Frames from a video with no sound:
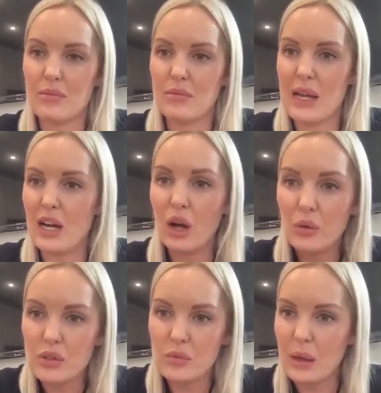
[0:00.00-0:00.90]
met
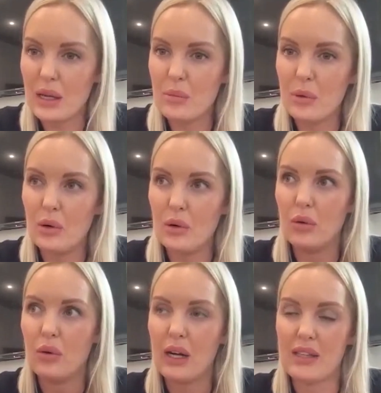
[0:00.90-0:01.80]
loads of
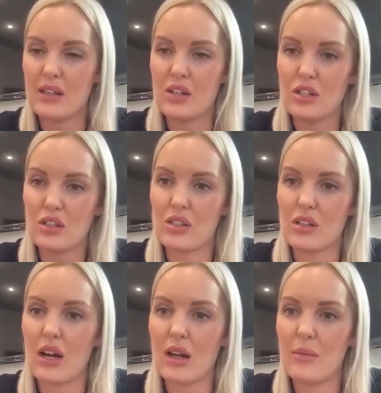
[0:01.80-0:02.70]
people, had such a good
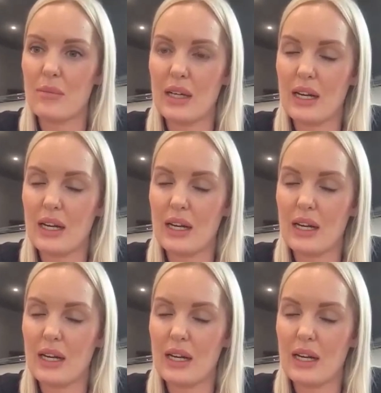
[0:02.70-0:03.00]
time,